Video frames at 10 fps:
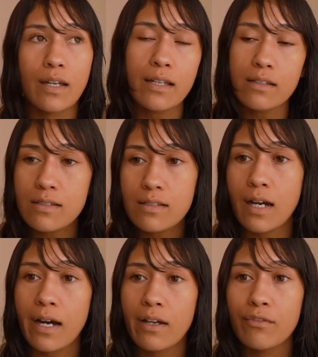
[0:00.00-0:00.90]

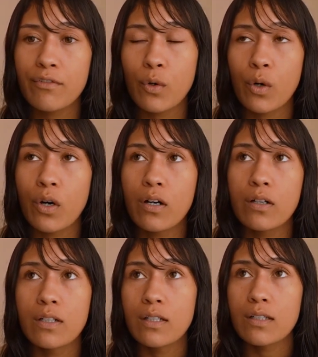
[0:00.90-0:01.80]
inside for
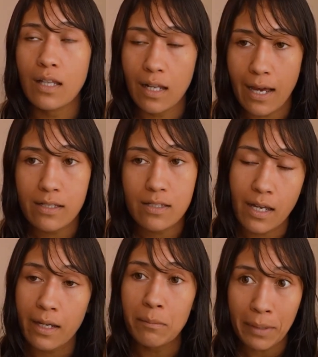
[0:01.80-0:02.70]
the last
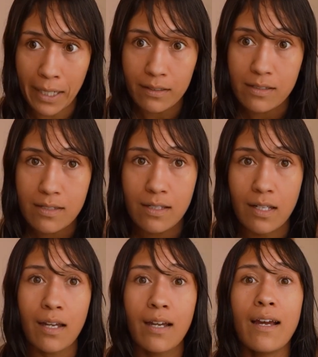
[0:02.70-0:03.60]
9 months.
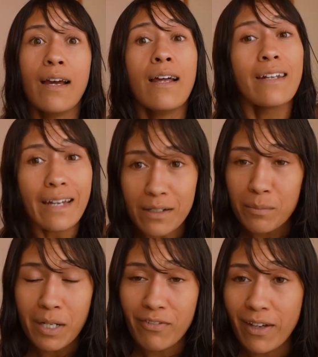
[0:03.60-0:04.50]
Now
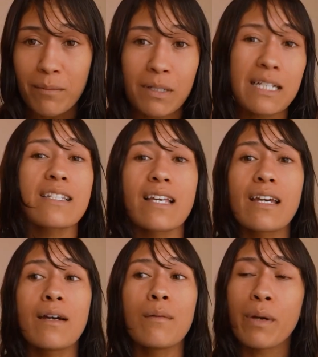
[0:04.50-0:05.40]
my family's
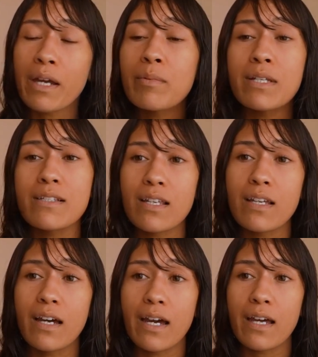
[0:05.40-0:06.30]
here, baby's
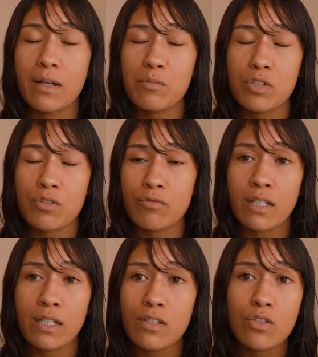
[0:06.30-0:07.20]
here, and I'm just
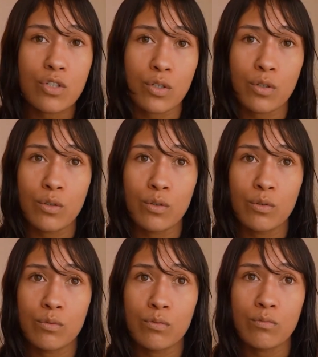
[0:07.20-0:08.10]
ready
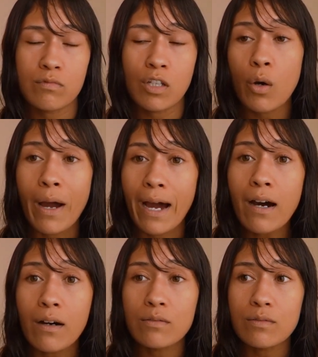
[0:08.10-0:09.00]
to go
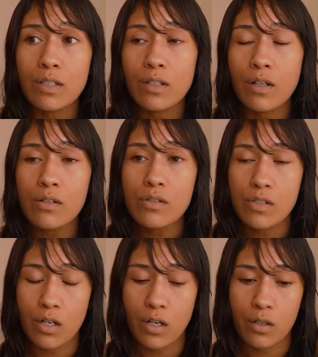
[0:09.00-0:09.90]
out, you know.
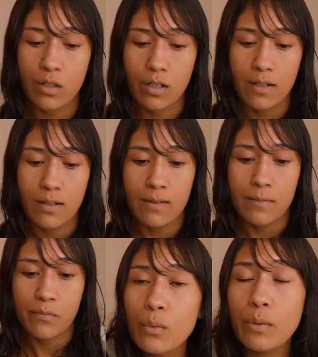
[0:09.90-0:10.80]
So
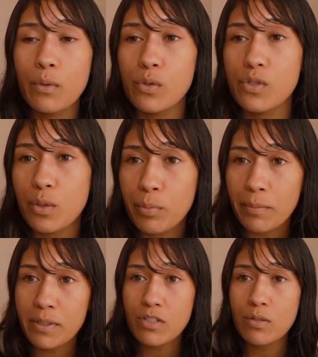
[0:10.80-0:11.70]
We were also
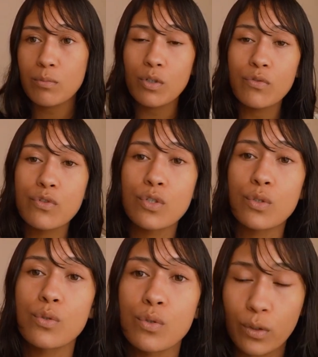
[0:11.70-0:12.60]
prepping to move
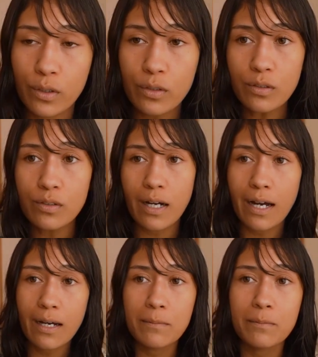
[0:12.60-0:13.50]
to Tokyo,
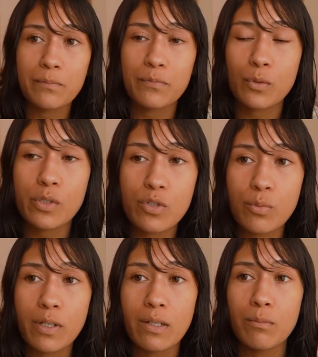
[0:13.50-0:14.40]
which
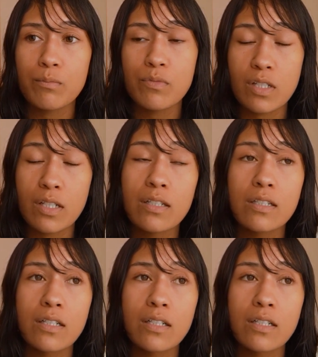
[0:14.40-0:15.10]
we did